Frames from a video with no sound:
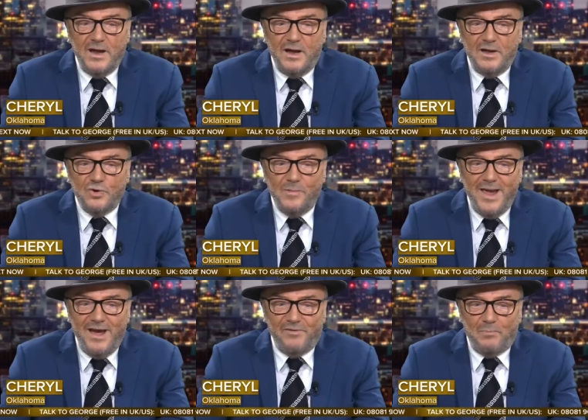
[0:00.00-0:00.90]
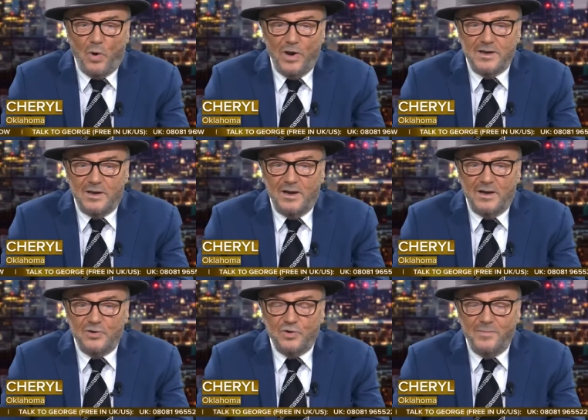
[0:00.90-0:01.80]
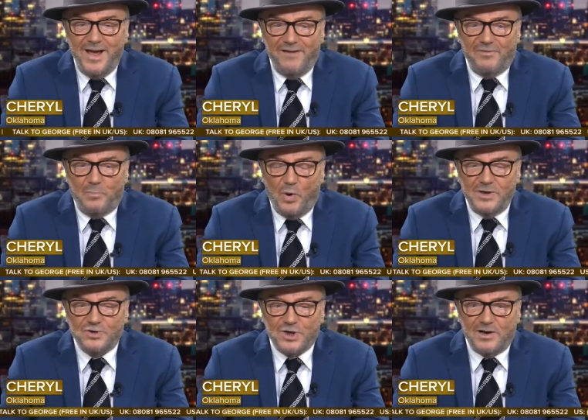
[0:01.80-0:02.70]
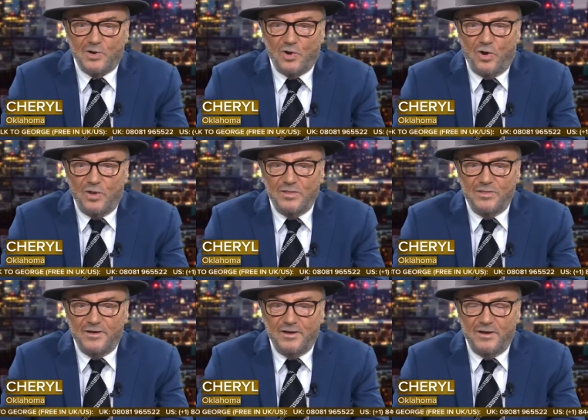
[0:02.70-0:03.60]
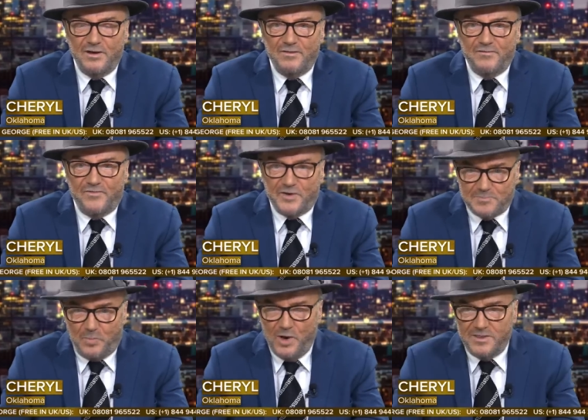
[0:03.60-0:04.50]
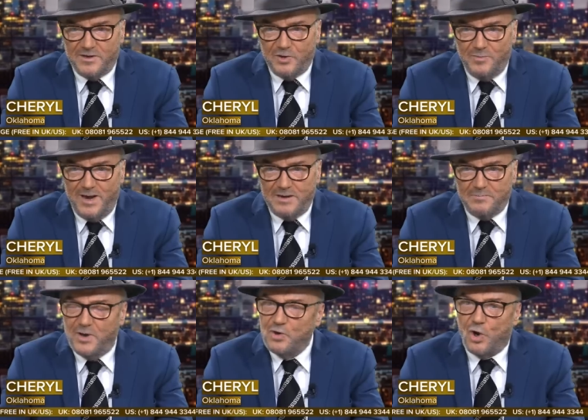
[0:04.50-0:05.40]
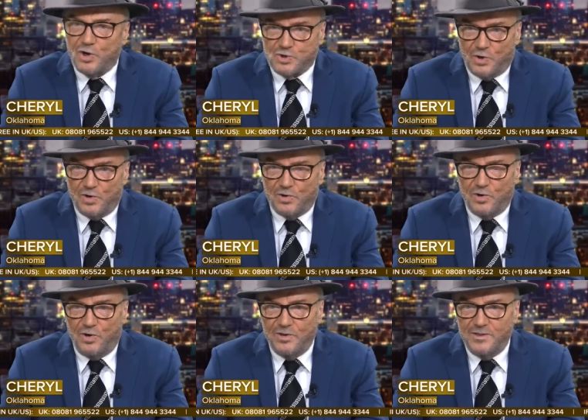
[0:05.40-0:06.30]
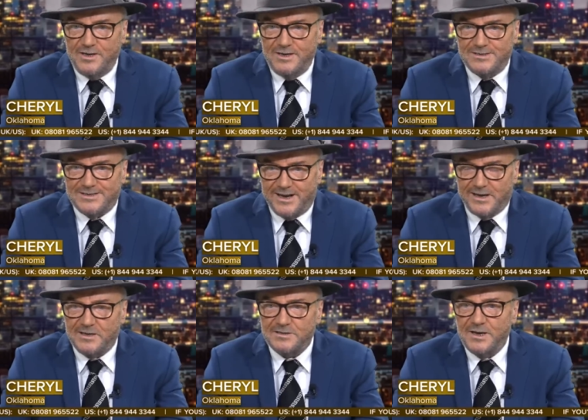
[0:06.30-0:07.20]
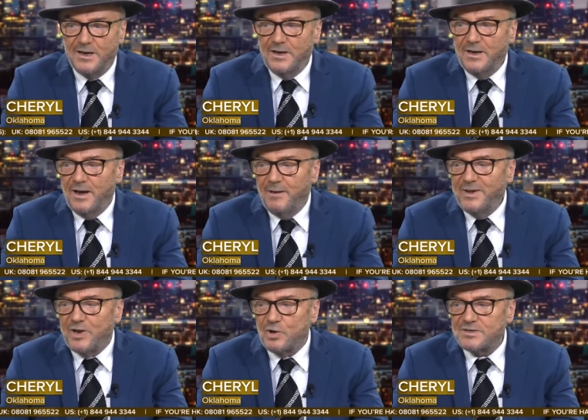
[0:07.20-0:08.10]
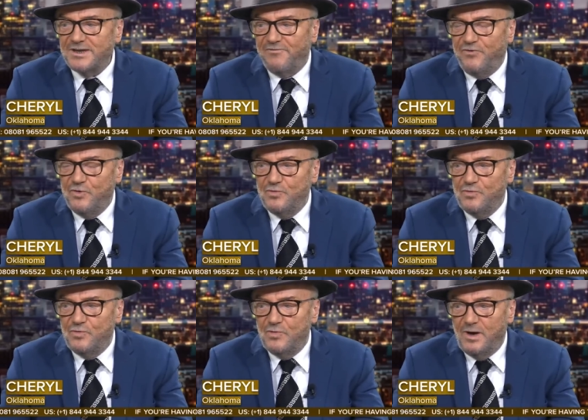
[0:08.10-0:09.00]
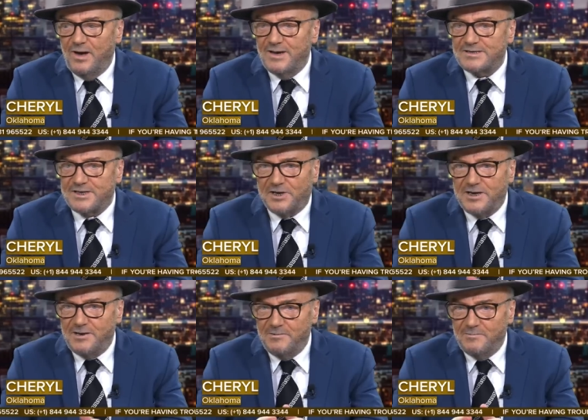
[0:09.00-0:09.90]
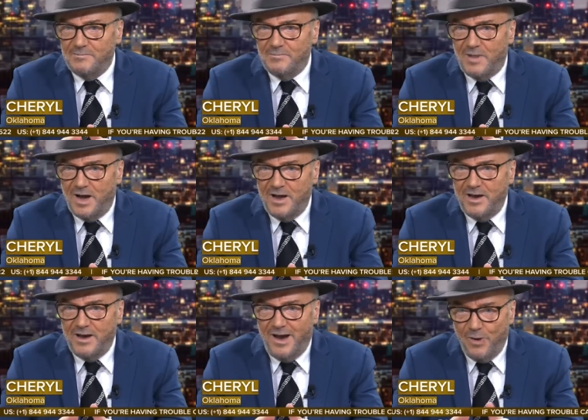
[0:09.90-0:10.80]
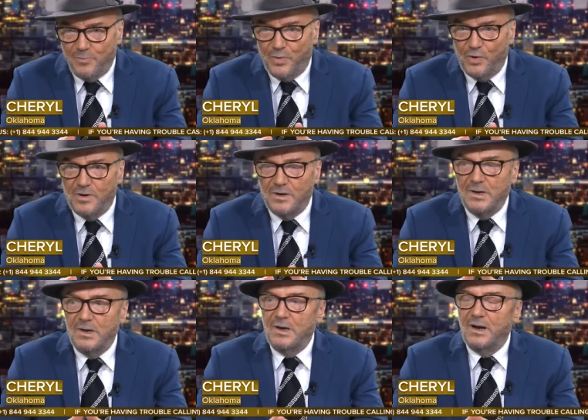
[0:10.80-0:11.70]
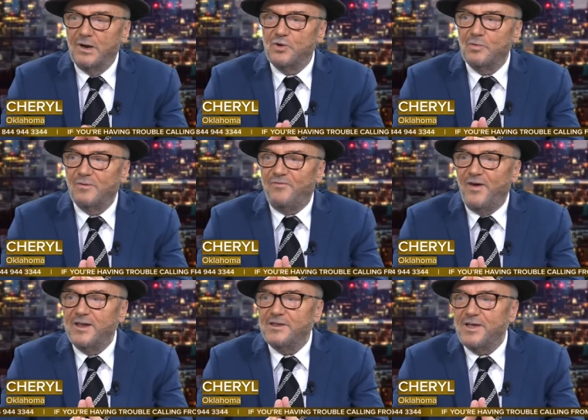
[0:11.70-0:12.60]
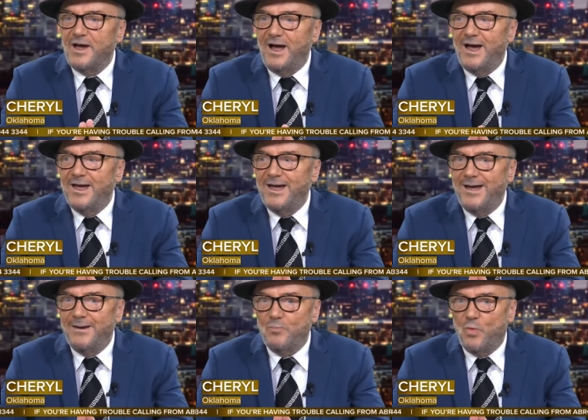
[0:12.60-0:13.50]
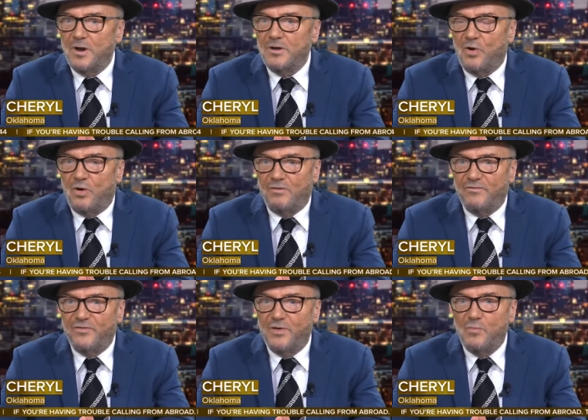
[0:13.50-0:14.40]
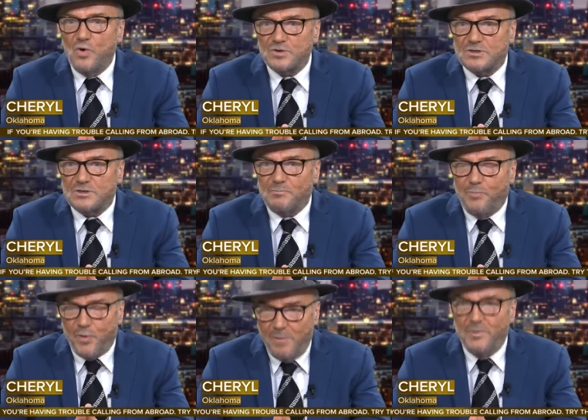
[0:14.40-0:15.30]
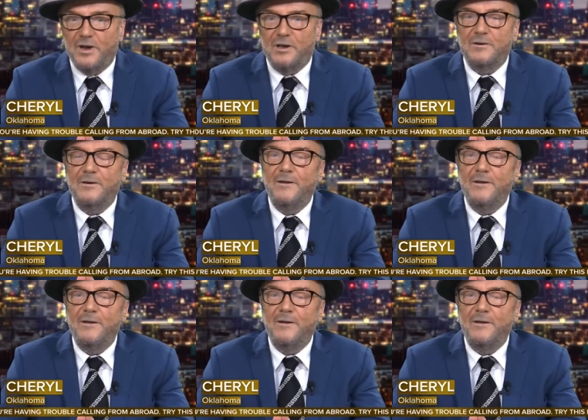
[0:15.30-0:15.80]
You may have a point. You may have a point, Cheryl, on the first point that you made, but not at all on the second. Because if you study my output, you will find that I am one of the most prominent